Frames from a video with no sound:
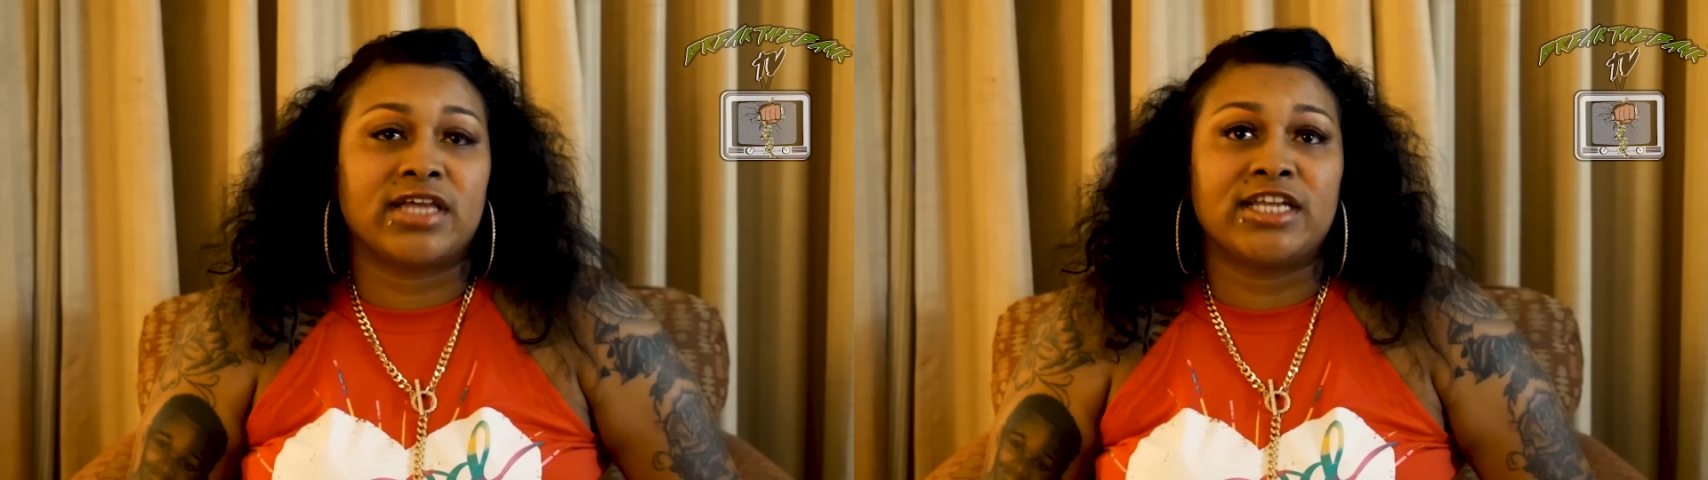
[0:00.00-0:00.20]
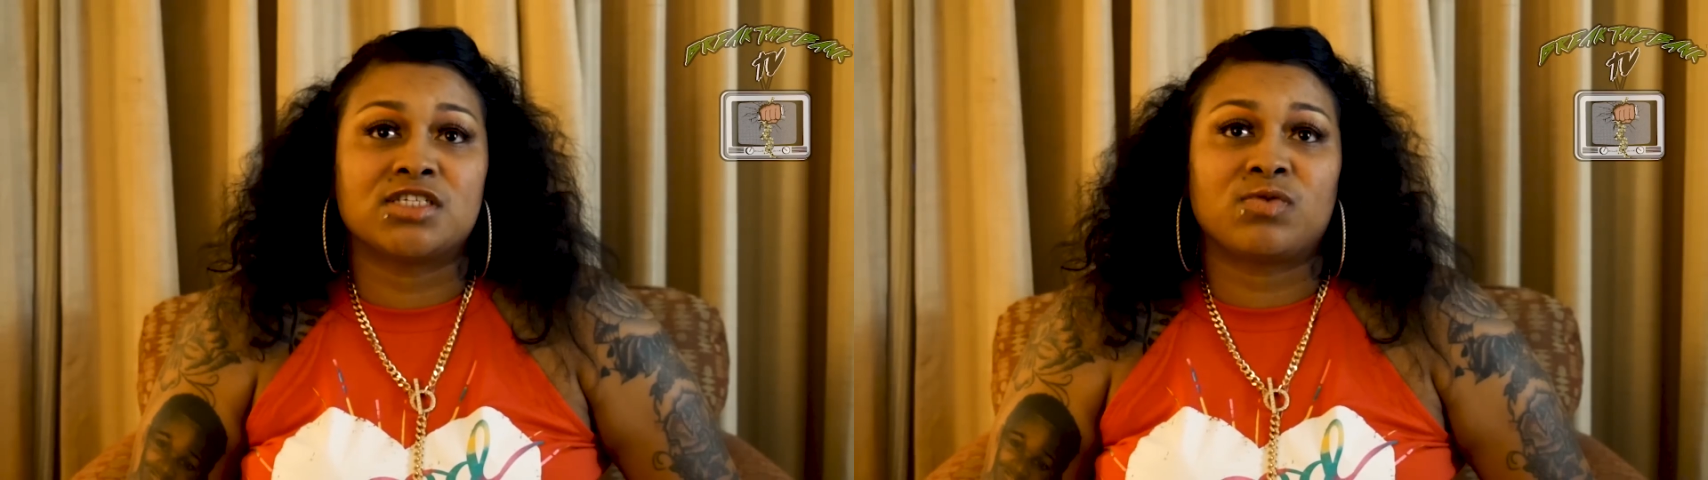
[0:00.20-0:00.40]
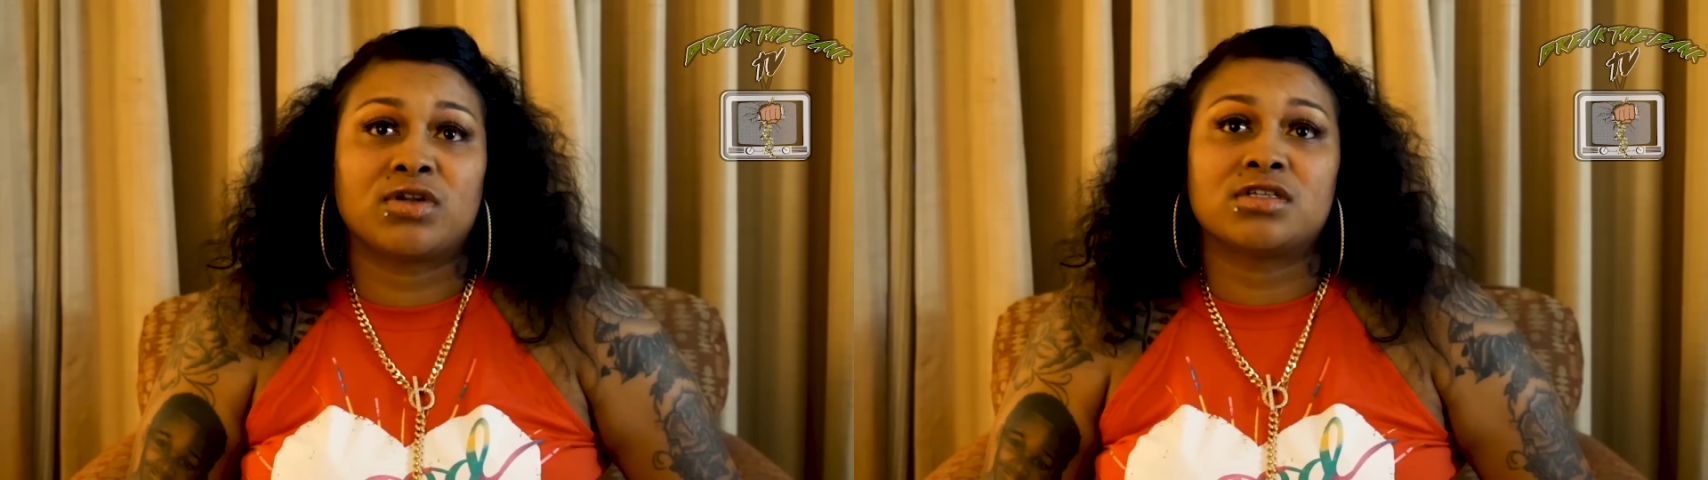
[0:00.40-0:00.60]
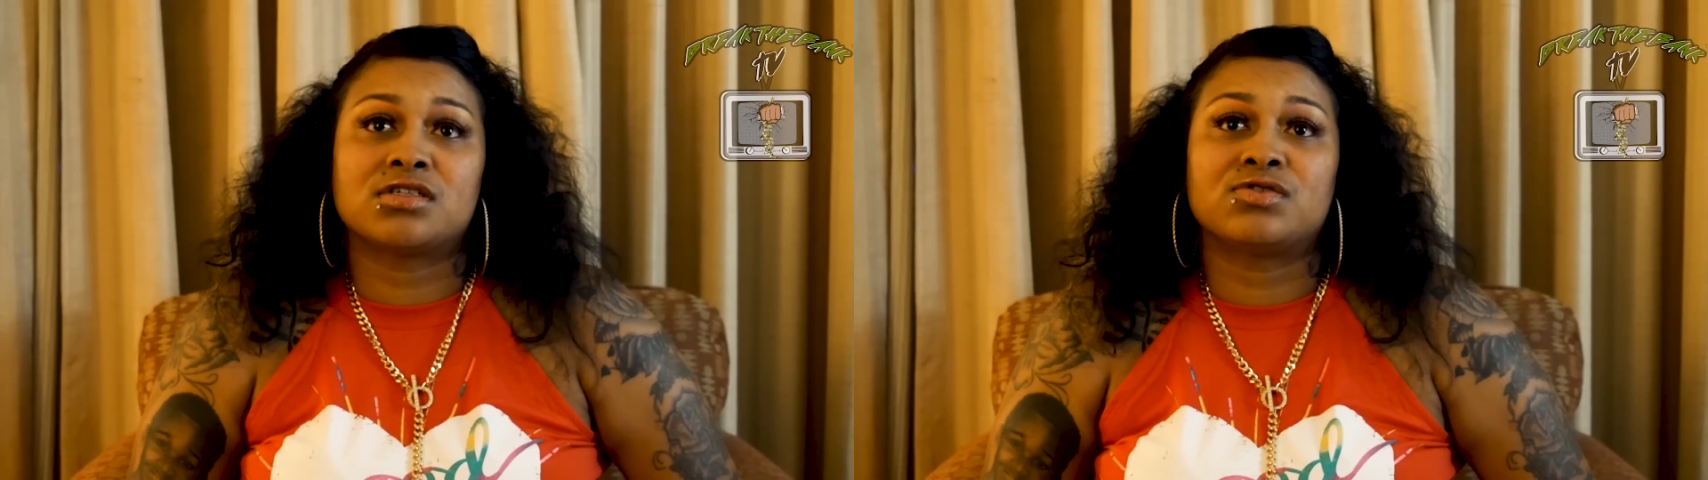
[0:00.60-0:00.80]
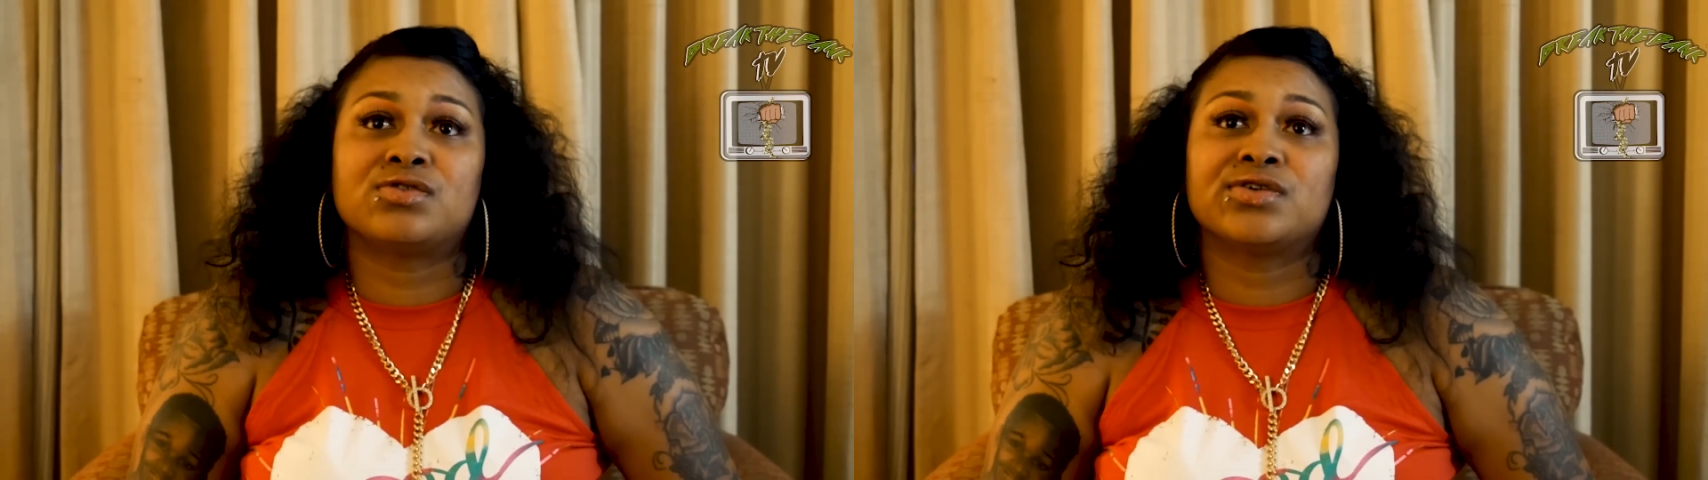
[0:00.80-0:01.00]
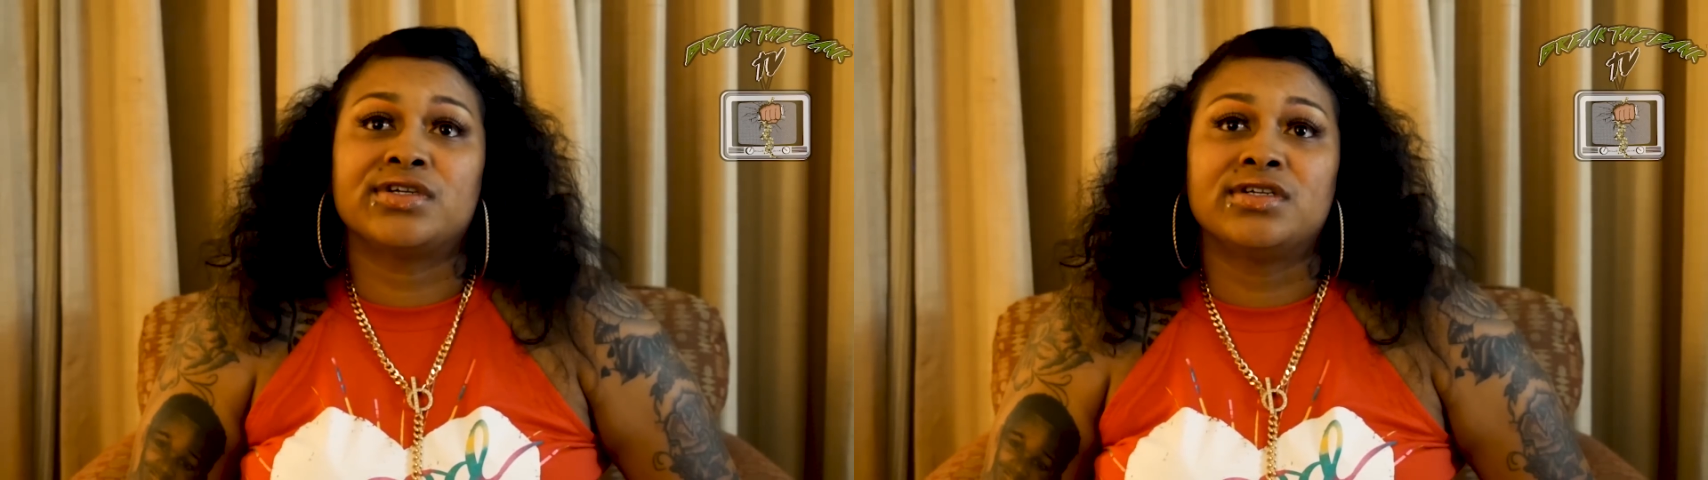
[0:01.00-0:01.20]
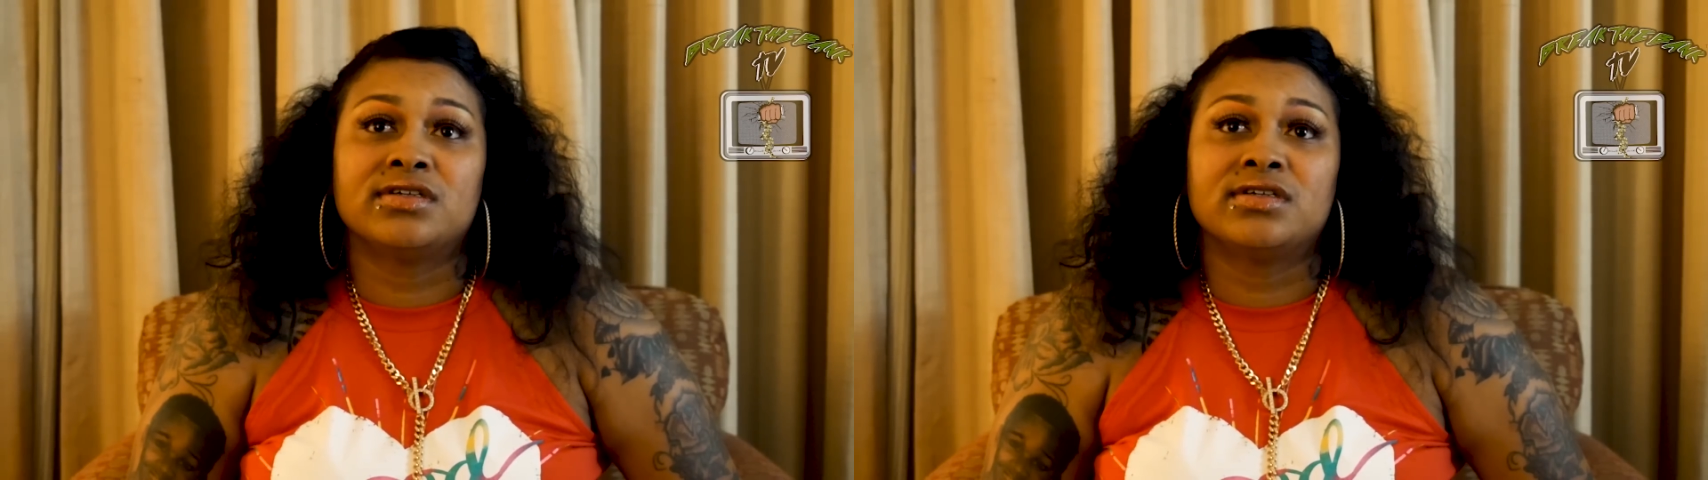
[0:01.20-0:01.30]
They just wanted a story.